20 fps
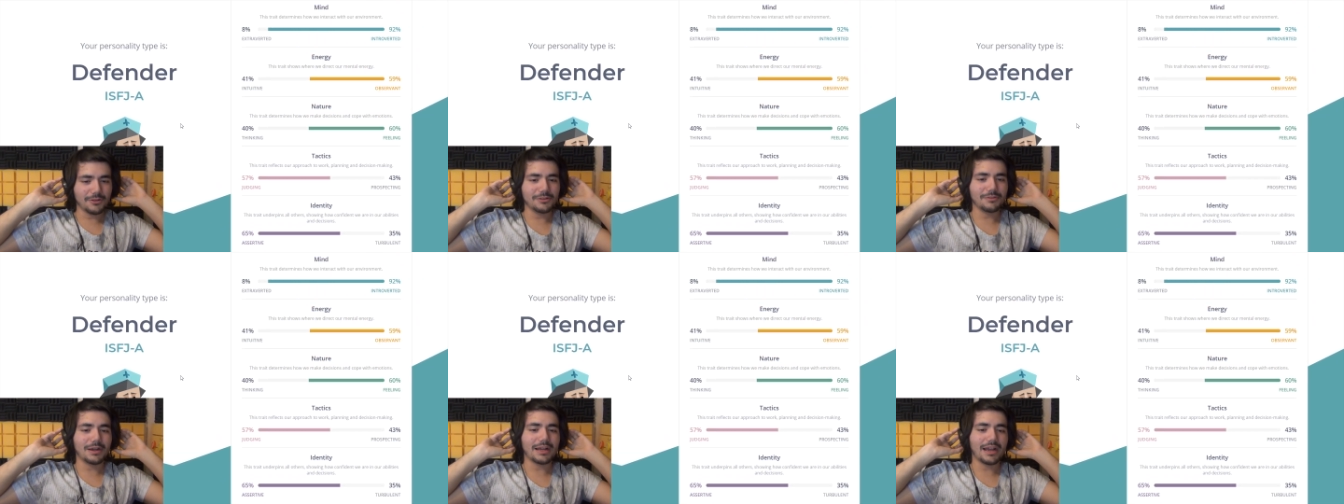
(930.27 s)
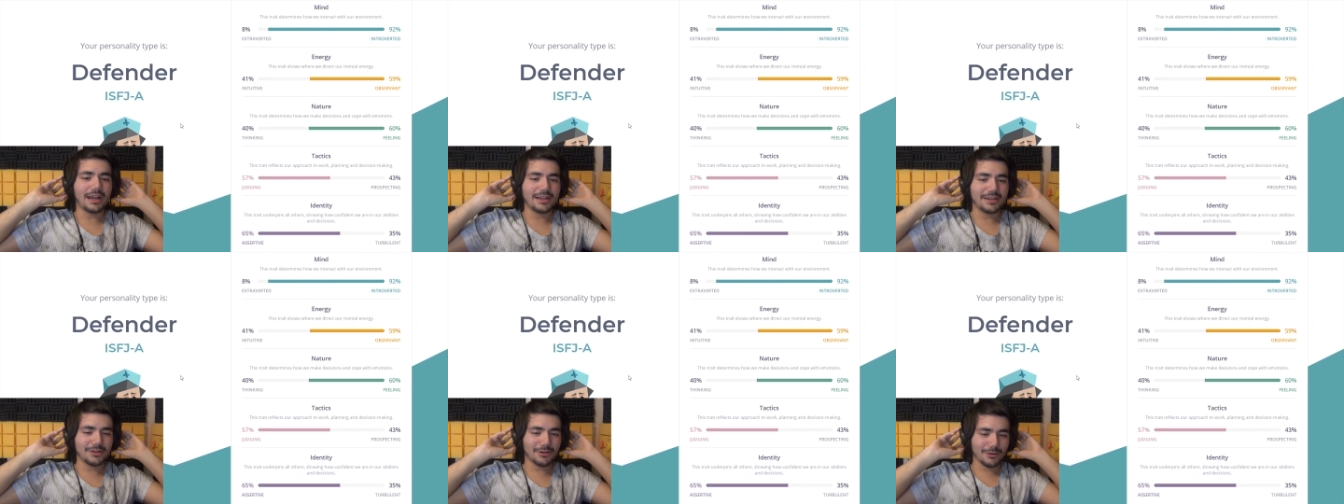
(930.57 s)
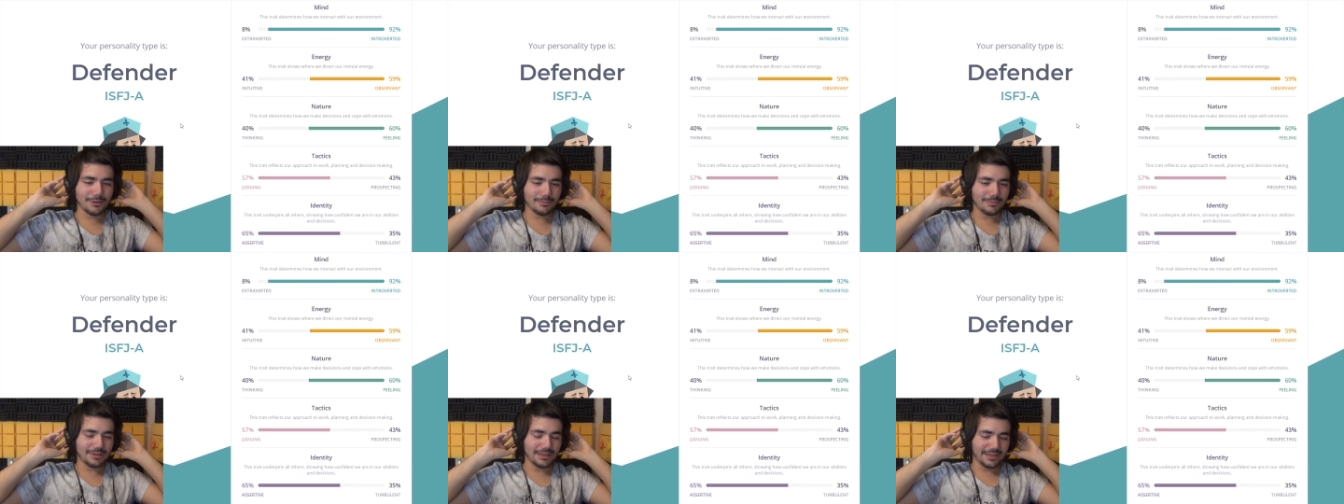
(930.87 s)
I
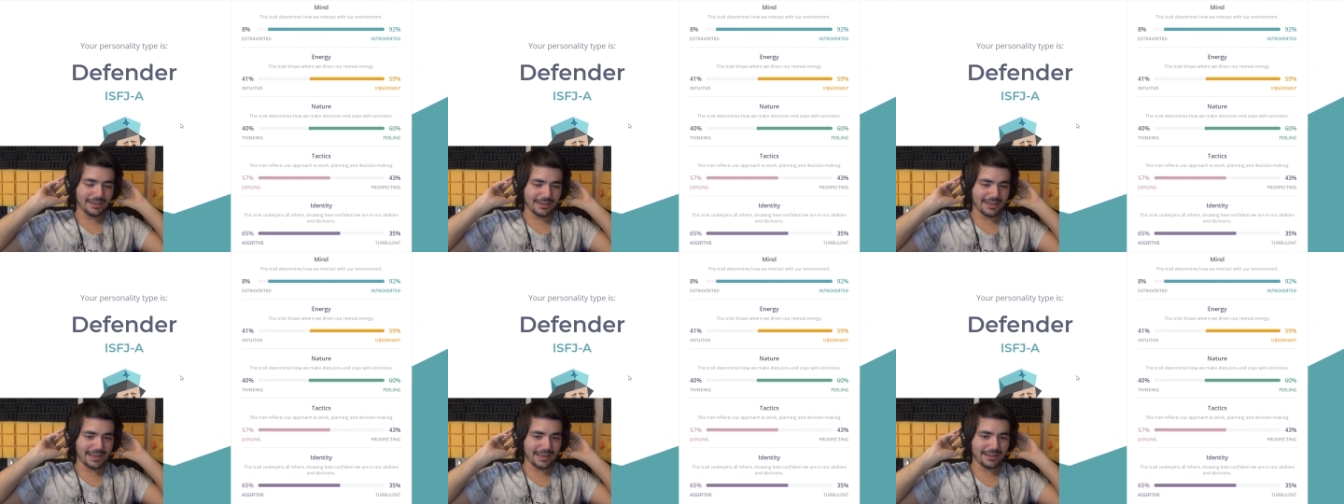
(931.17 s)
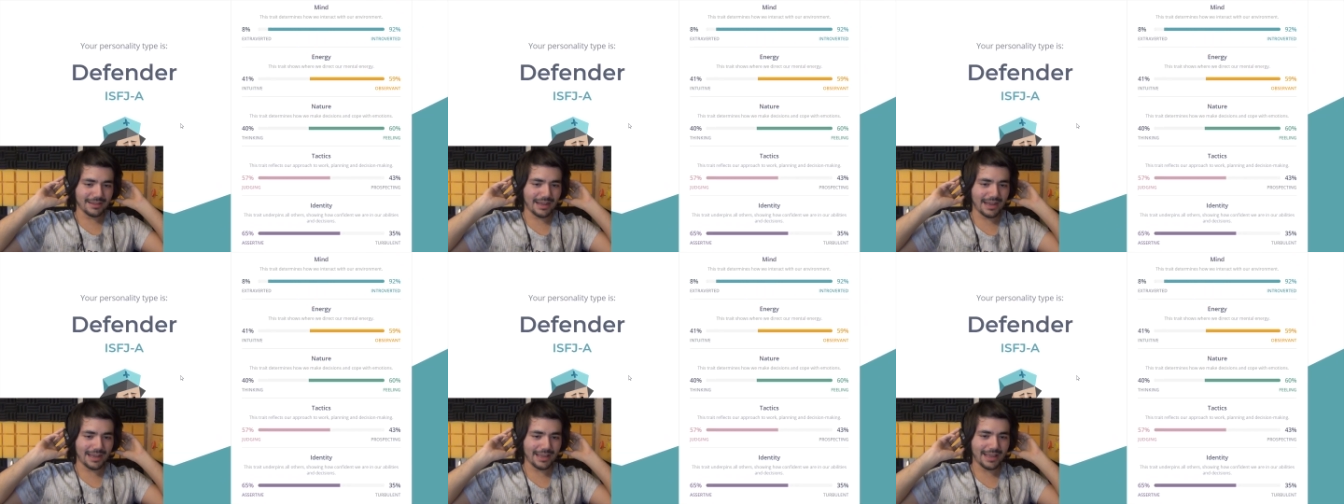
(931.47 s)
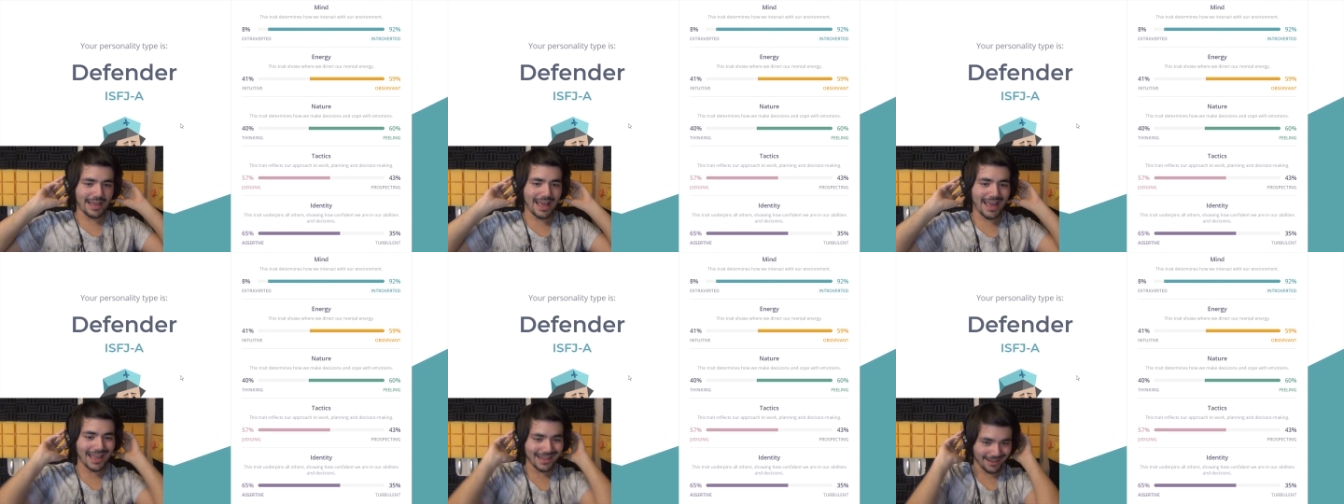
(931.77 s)
normally get
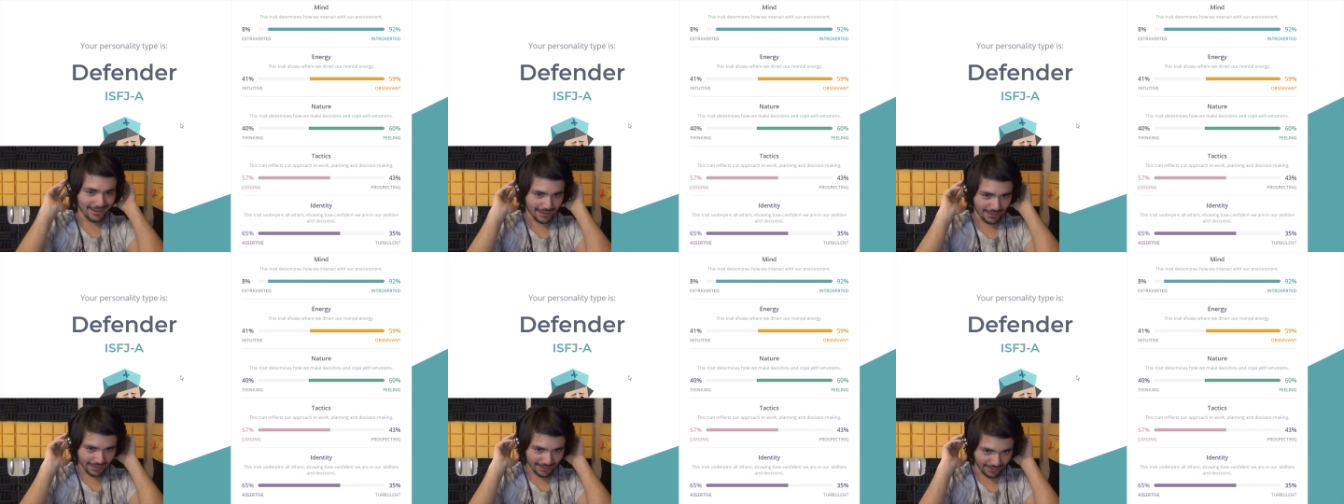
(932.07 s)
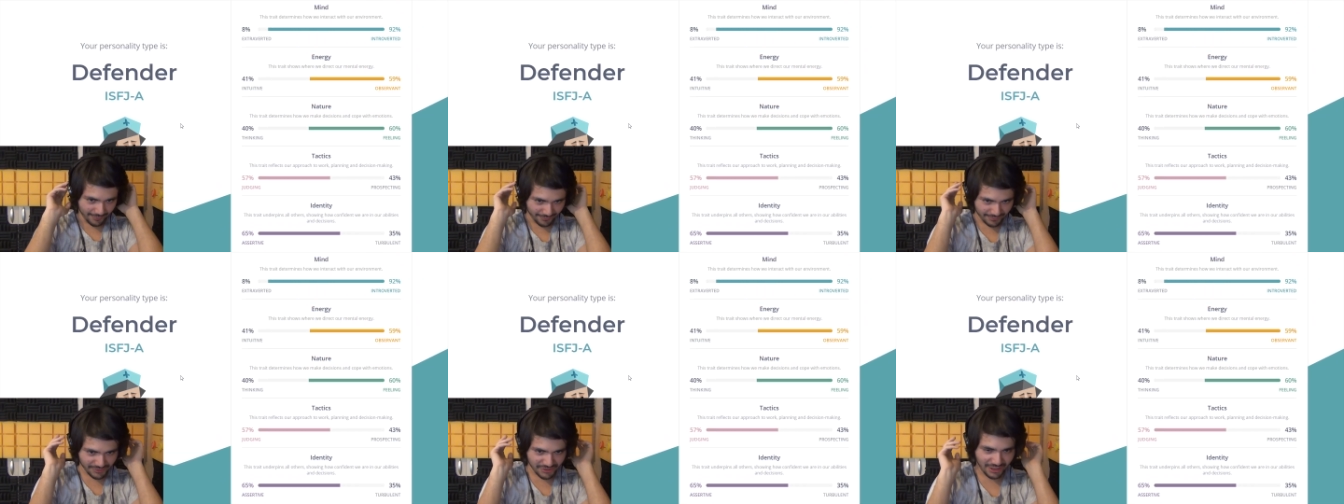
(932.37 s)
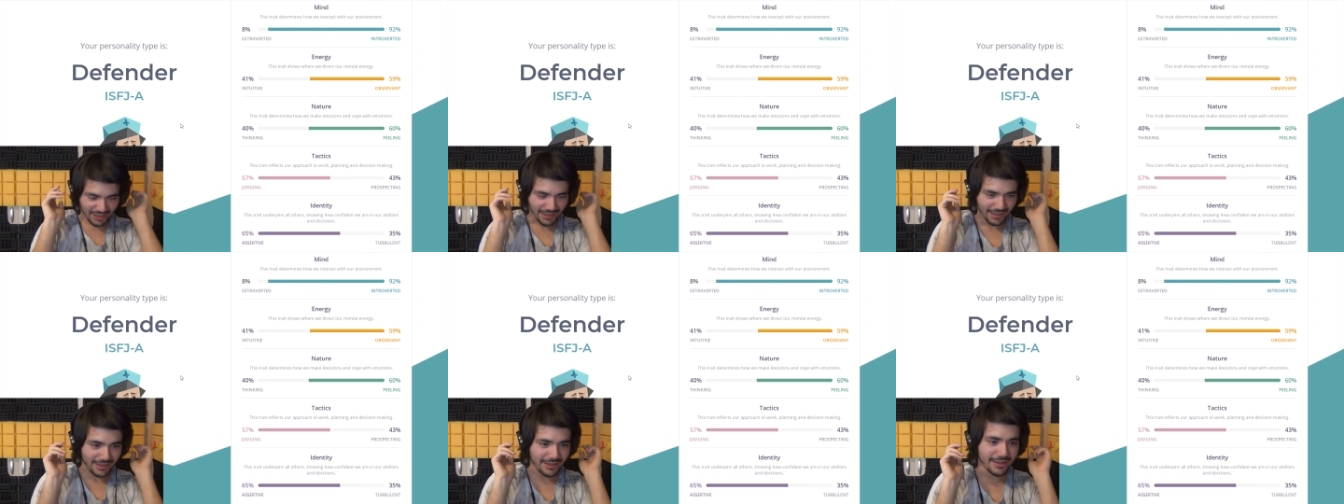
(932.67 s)

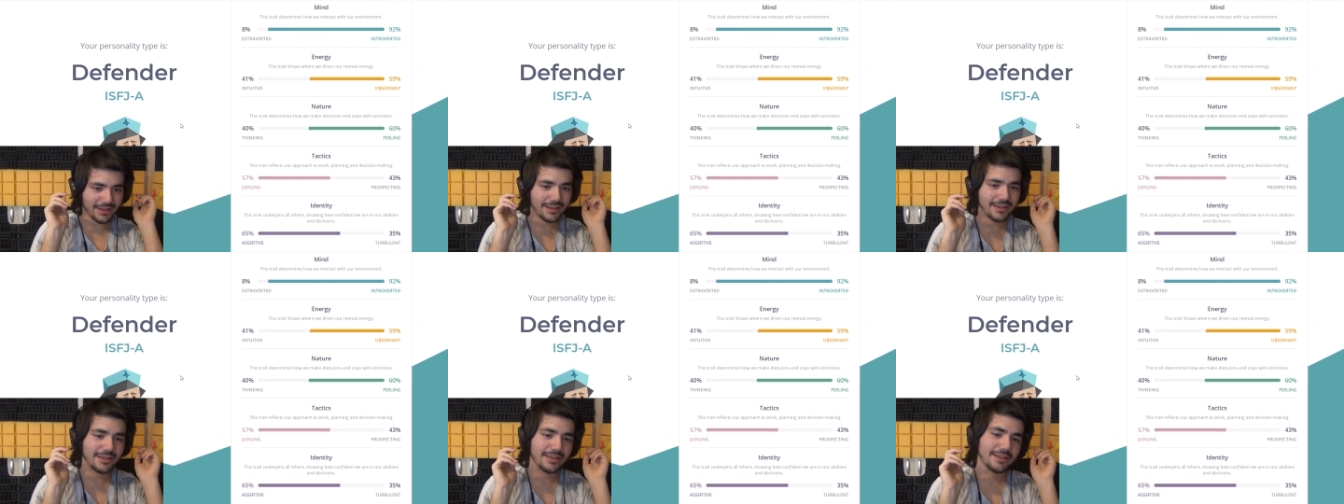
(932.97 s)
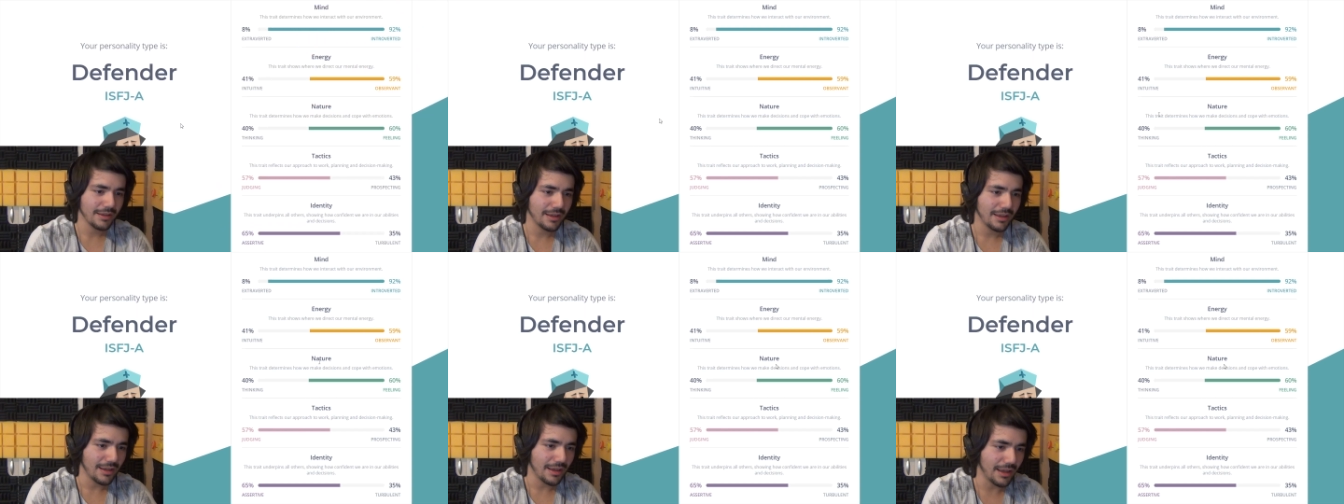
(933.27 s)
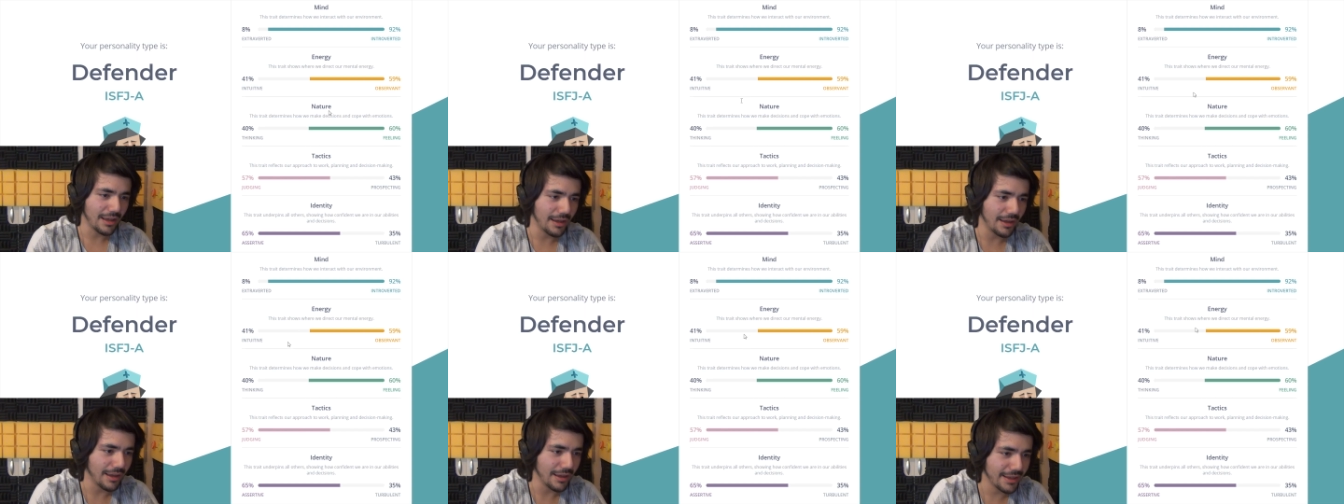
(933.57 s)
INFJ.
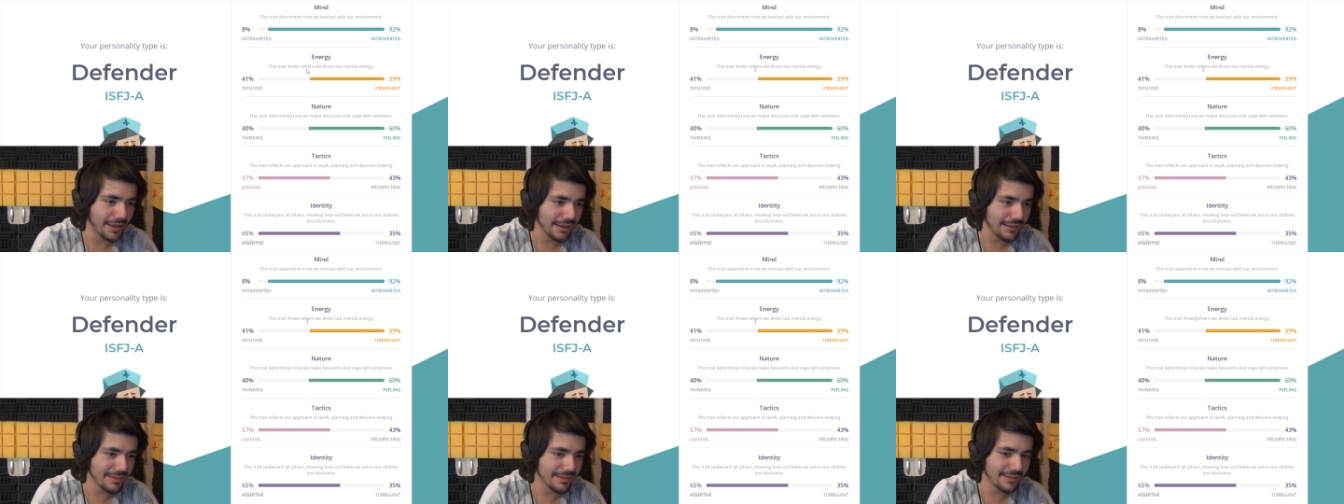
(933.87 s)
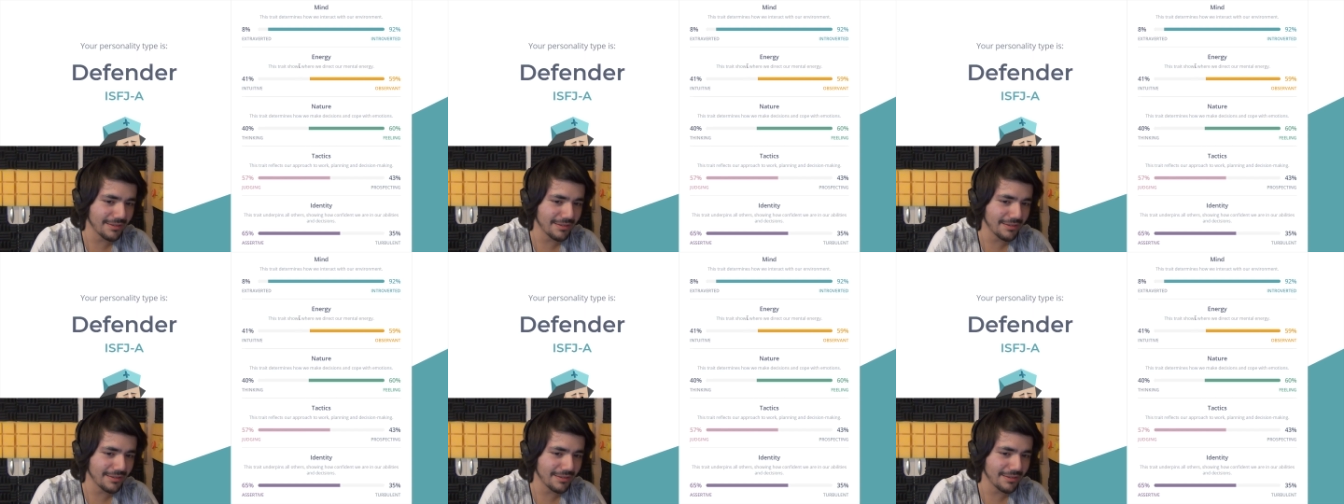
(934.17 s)
I guess